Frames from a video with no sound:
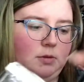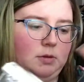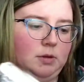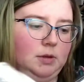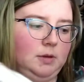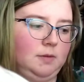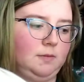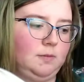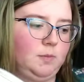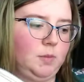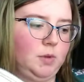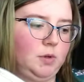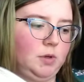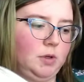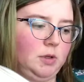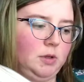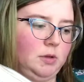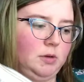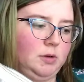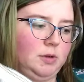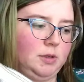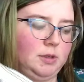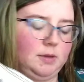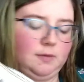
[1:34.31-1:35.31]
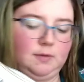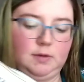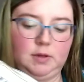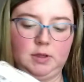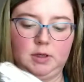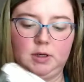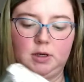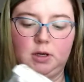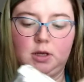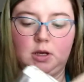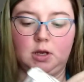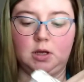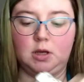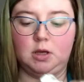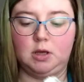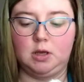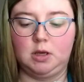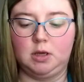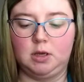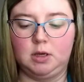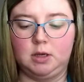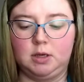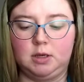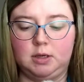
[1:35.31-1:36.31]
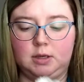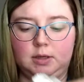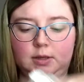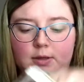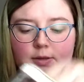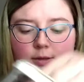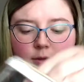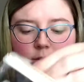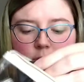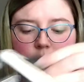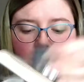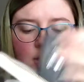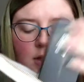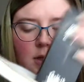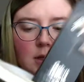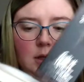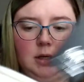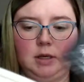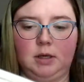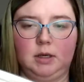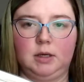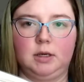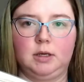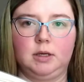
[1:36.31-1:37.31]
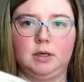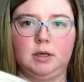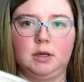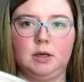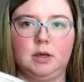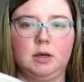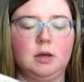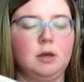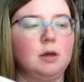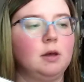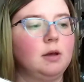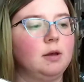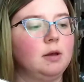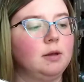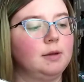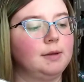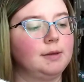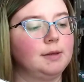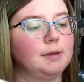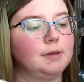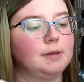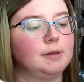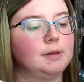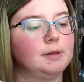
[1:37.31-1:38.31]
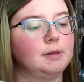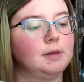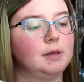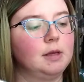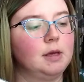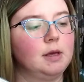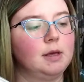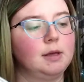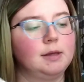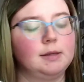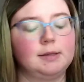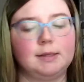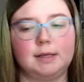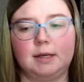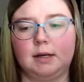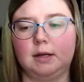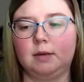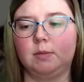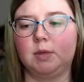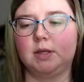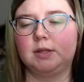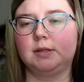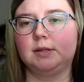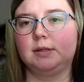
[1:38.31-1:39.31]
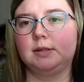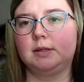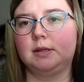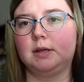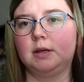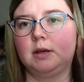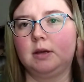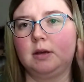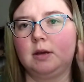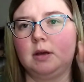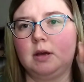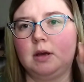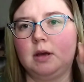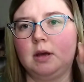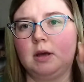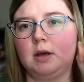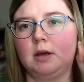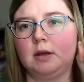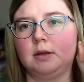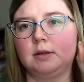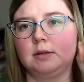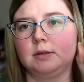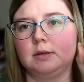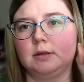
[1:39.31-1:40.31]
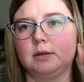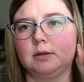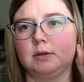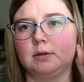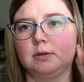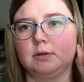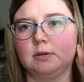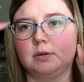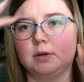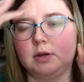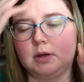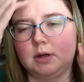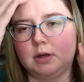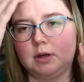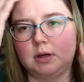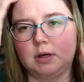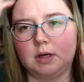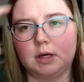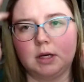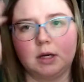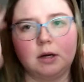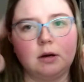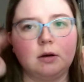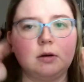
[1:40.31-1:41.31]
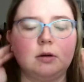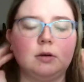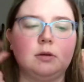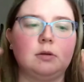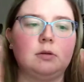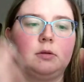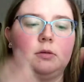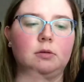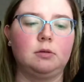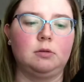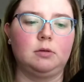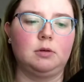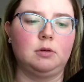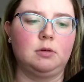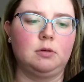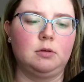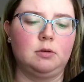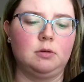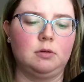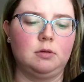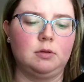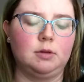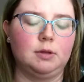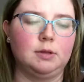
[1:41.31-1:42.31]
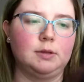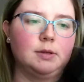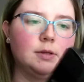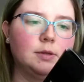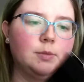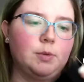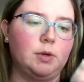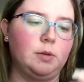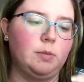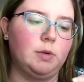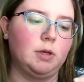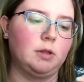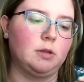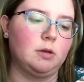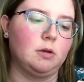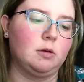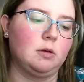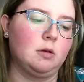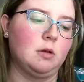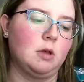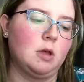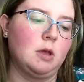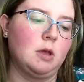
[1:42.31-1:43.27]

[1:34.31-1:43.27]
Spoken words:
I'll put other stuff in there. Also got a setting mist. So I don't know. This is pretty big though.